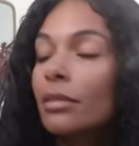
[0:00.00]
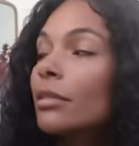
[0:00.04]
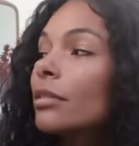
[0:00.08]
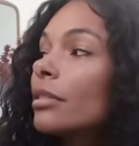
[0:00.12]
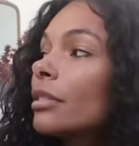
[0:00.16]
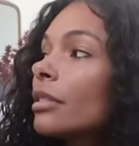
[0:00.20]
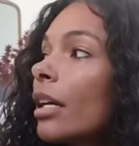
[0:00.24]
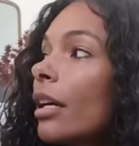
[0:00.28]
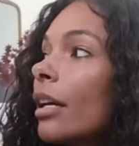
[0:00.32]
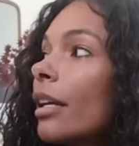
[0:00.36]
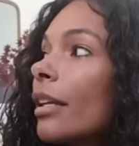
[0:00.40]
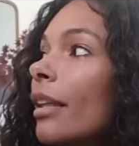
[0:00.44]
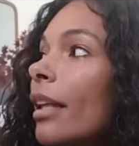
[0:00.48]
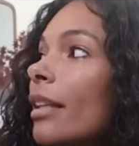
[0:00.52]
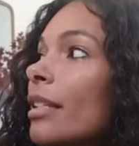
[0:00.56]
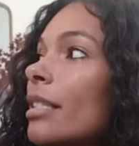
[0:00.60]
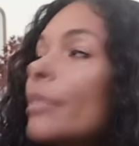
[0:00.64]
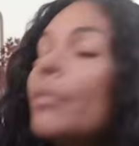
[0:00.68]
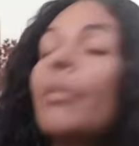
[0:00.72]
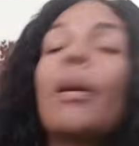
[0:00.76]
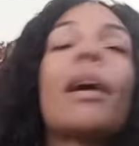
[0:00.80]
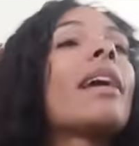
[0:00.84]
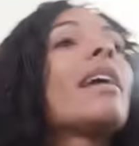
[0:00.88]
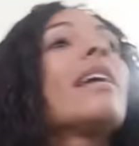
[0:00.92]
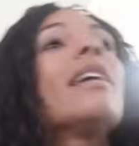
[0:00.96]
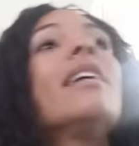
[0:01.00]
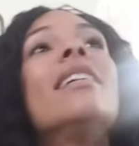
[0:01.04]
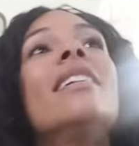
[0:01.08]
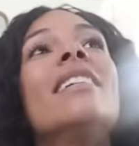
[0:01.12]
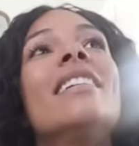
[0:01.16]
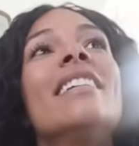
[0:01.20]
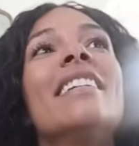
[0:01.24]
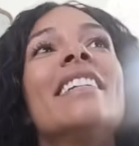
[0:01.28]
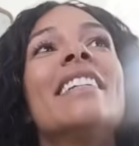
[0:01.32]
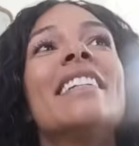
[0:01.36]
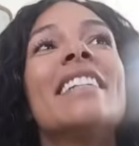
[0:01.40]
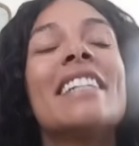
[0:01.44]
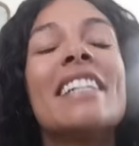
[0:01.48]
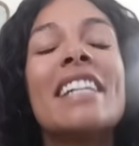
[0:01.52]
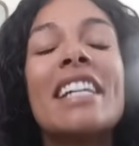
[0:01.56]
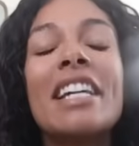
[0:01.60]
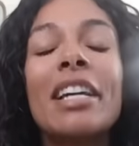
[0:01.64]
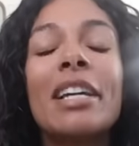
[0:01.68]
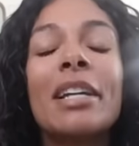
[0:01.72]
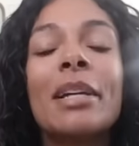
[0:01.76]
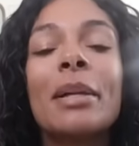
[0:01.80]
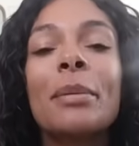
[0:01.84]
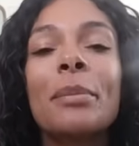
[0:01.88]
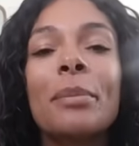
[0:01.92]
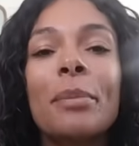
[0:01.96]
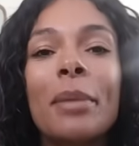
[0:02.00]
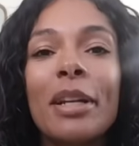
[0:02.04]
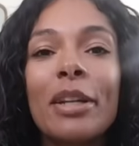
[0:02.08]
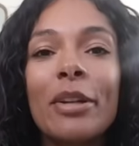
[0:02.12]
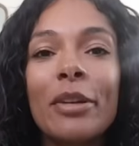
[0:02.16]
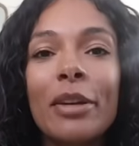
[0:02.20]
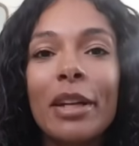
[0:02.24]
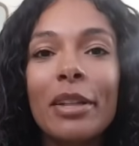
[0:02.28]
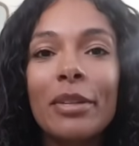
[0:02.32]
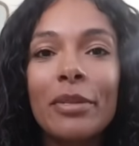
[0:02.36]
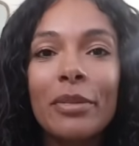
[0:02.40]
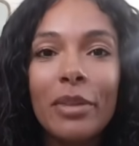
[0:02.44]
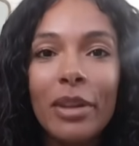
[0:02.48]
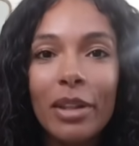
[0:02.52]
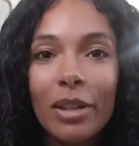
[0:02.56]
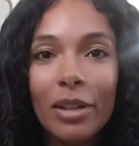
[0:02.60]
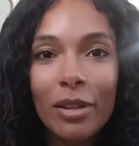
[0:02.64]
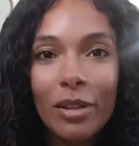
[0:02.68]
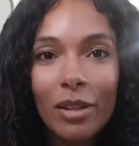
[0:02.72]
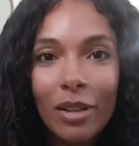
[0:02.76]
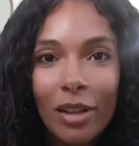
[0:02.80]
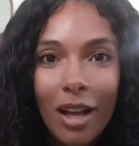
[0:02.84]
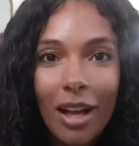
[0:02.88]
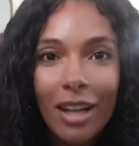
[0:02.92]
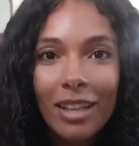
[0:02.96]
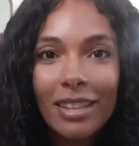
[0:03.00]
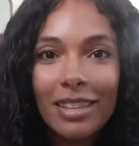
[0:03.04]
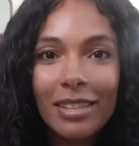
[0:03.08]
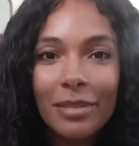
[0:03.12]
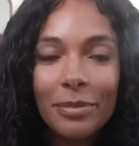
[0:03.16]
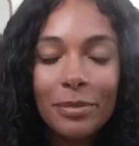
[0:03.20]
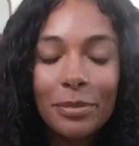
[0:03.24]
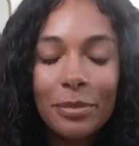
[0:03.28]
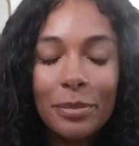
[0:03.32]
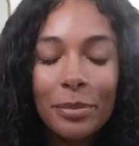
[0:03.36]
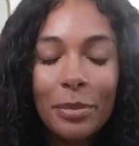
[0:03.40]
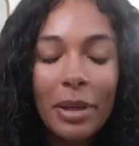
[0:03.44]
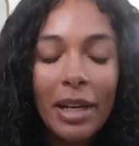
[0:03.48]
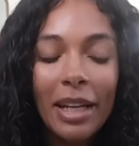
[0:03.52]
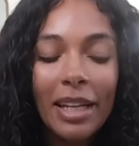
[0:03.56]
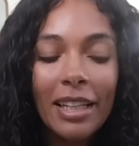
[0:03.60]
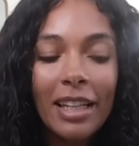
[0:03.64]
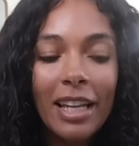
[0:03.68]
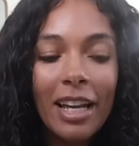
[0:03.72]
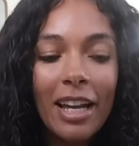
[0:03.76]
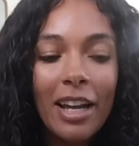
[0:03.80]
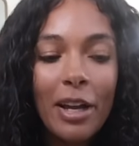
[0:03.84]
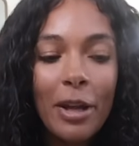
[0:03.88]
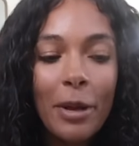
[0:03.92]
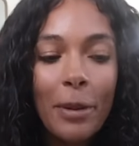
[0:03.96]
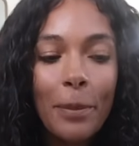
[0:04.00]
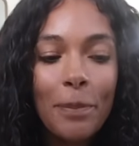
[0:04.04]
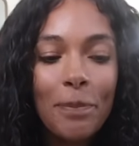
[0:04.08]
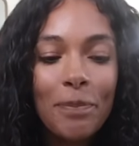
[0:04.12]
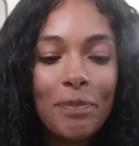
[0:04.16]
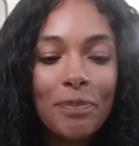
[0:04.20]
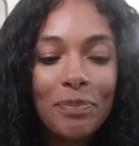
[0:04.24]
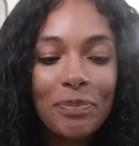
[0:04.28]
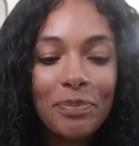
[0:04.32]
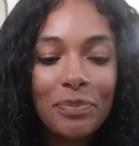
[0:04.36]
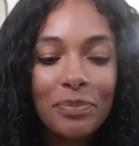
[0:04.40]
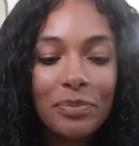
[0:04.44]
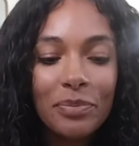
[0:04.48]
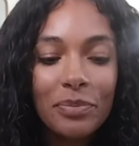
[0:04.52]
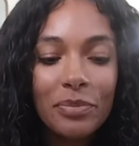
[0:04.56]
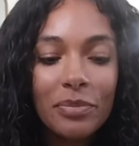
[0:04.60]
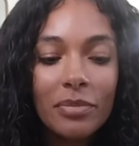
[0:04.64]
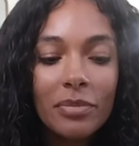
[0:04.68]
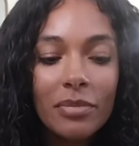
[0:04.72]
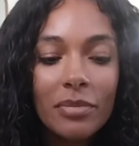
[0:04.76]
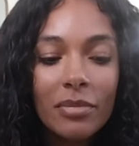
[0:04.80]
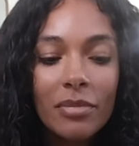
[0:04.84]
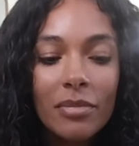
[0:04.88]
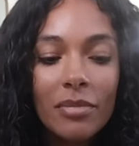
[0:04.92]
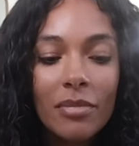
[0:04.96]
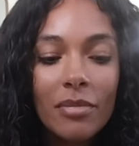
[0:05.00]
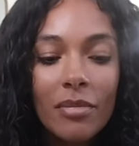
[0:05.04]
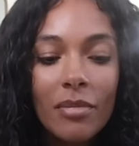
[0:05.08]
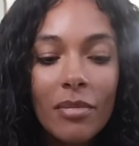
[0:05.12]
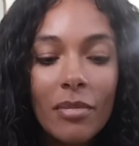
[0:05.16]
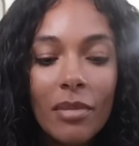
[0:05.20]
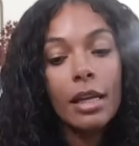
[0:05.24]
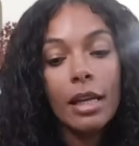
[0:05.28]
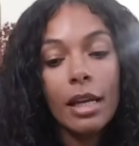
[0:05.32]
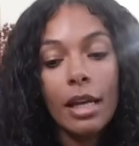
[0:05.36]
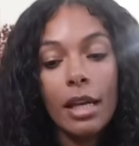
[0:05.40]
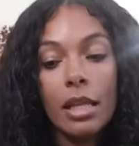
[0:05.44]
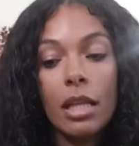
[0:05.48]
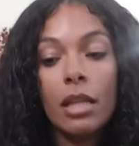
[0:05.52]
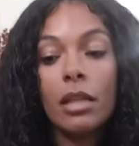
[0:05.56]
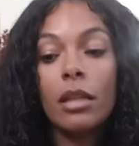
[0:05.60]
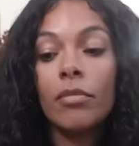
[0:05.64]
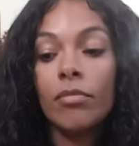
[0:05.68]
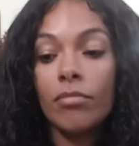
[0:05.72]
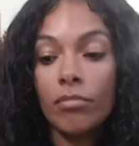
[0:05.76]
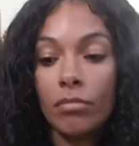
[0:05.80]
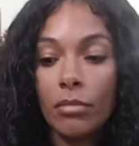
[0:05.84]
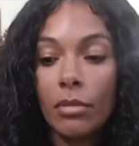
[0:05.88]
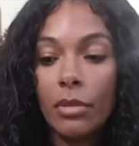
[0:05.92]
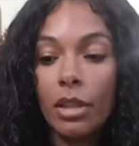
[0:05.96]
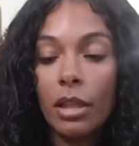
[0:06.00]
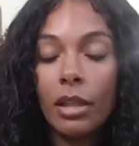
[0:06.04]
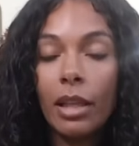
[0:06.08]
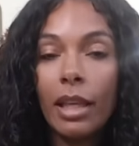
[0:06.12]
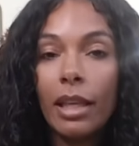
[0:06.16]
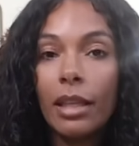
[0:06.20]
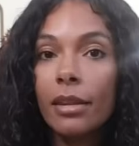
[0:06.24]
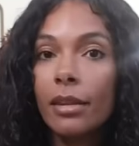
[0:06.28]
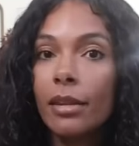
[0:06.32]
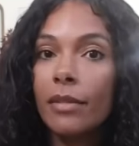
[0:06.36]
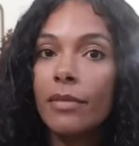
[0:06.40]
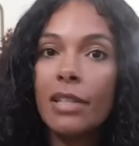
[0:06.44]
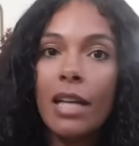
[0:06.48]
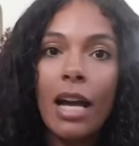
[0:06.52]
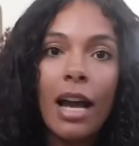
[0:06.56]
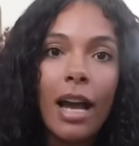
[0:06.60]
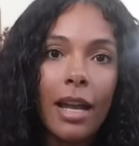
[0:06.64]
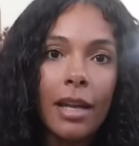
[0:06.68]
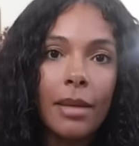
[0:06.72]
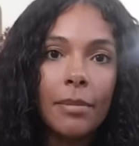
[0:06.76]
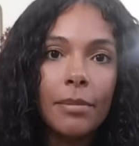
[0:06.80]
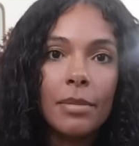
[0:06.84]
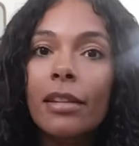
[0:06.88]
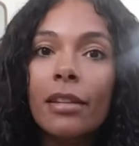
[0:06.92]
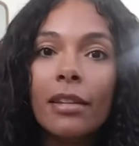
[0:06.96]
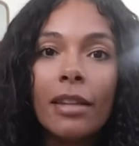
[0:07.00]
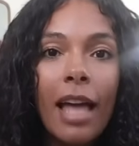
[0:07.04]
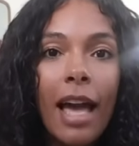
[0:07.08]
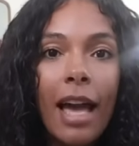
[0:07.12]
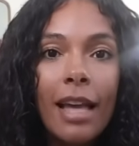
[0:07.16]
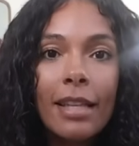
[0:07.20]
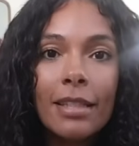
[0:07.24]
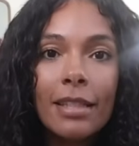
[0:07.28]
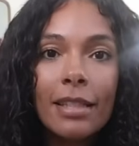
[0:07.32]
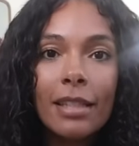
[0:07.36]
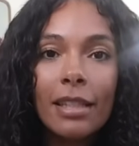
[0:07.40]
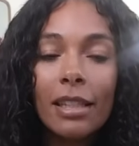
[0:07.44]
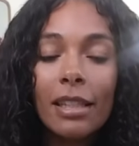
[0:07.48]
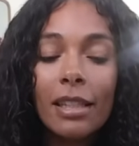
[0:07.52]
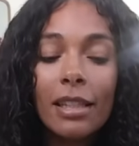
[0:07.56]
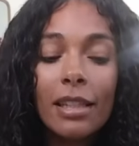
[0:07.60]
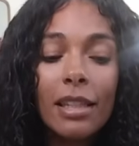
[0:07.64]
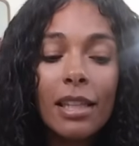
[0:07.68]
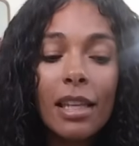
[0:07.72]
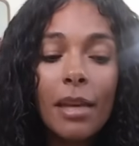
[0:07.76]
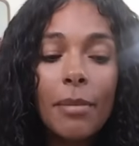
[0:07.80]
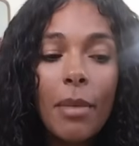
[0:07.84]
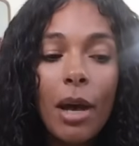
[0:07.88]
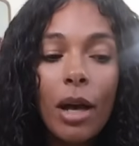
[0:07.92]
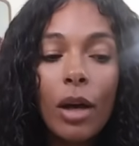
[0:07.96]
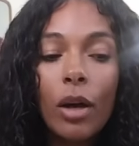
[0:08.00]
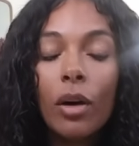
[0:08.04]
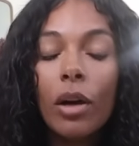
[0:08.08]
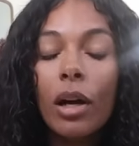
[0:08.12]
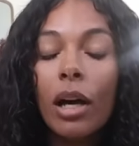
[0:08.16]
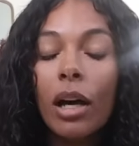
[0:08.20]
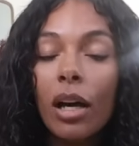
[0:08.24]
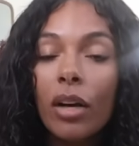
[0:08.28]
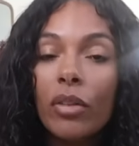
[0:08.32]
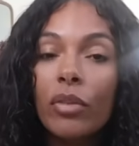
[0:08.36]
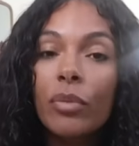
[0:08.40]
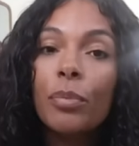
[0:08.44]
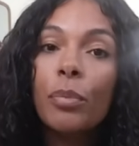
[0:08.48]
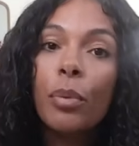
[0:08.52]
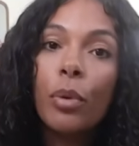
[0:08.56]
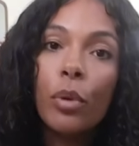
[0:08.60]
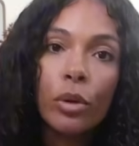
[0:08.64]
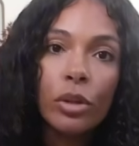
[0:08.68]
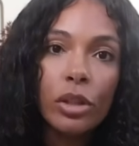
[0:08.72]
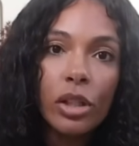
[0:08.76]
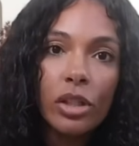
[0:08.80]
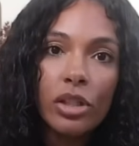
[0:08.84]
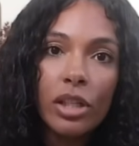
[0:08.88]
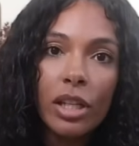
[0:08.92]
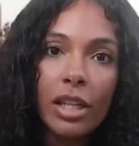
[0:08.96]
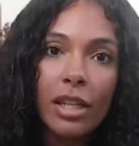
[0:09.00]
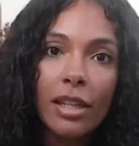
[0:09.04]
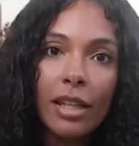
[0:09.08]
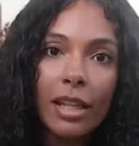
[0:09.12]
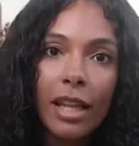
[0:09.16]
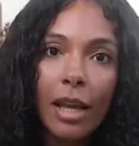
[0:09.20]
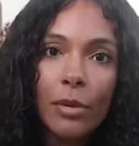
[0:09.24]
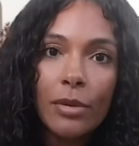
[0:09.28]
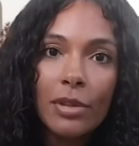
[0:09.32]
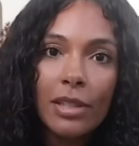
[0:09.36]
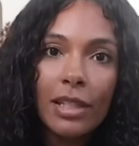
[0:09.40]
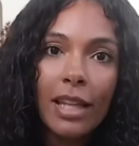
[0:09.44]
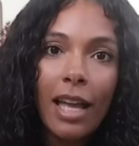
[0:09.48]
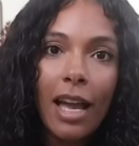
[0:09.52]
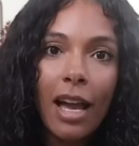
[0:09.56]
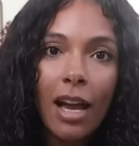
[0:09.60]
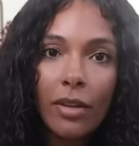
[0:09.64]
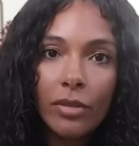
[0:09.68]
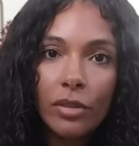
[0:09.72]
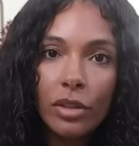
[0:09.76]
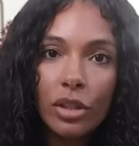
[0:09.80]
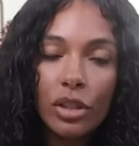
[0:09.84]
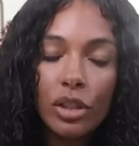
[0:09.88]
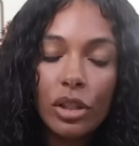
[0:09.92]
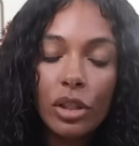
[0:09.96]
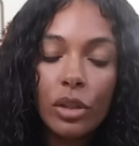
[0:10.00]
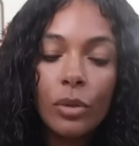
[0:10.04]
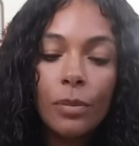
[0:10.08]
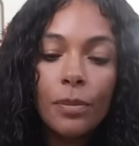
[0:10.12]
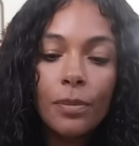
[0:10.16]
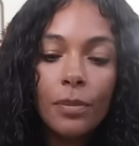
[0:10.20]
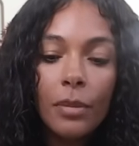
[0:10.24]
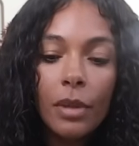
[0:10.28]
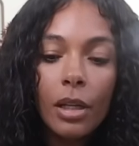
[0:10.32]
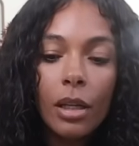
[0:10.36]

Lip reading: Sorry, that's my my grandfather clock. But and then the length of time. Lastly, the amount of portaging that I was going to have to do.